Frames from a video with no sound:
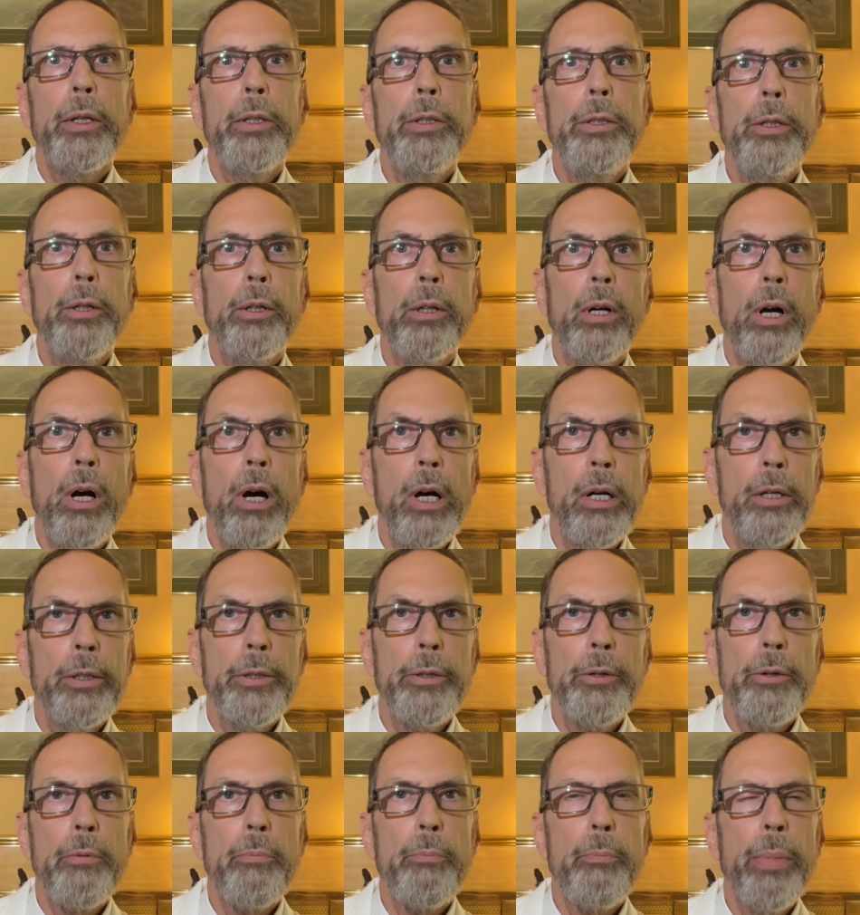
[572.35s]
your
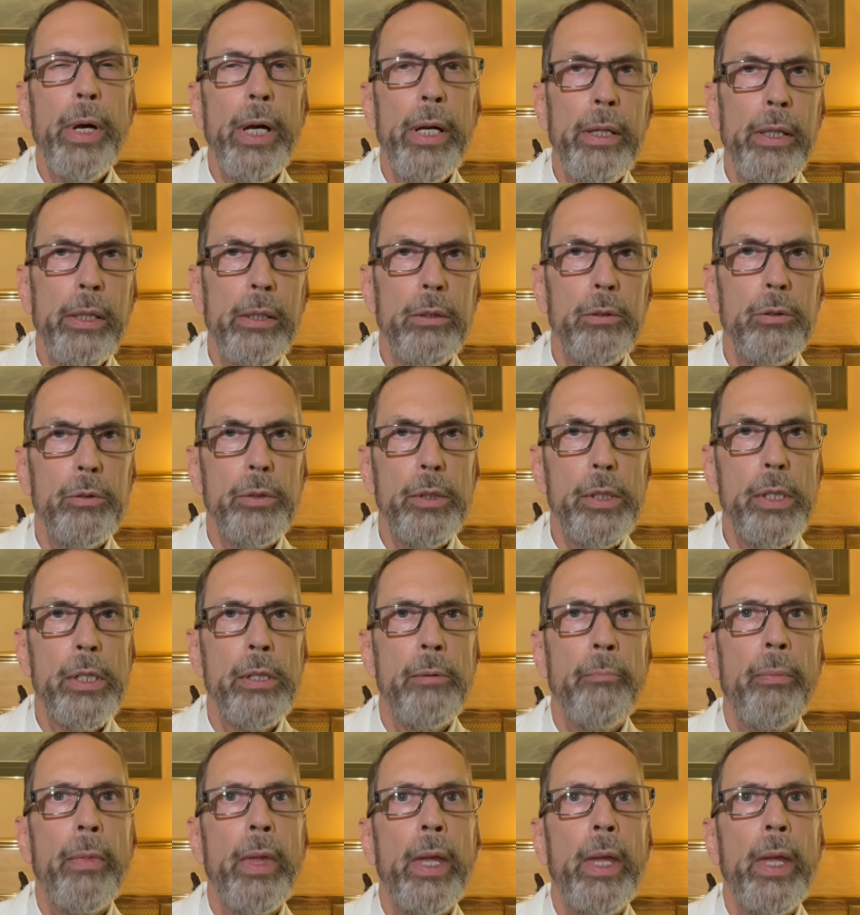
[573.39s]
heart pounds.